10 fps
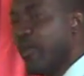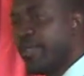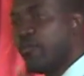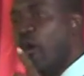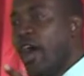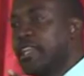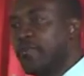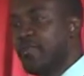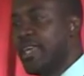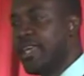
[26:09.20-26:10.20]
with
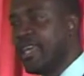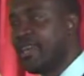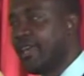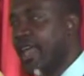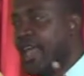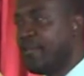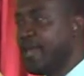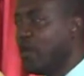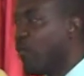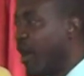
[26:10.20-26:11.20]
1 being A
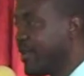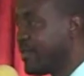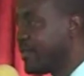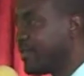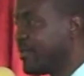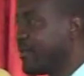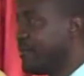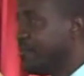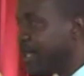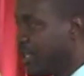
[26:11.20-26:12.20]
being 1,
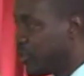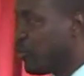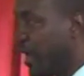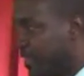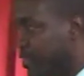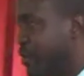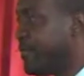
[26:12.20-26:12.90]
B2 and